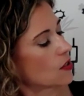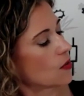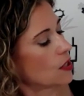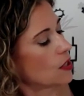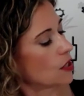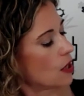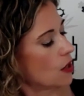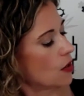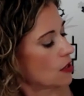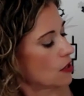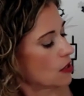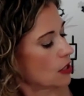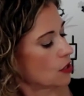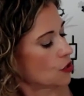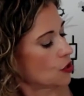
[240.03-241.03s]
is going to go, this
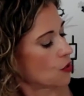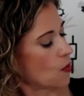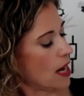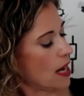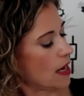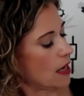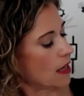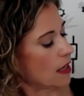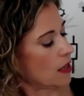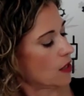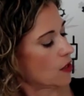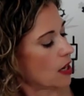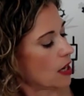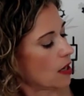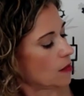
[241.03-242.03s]
is, is, your weight in
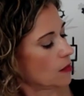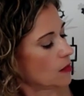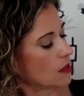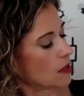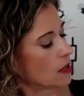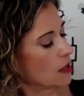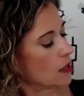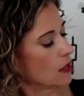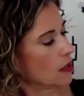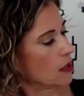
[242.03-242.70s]
kilograms.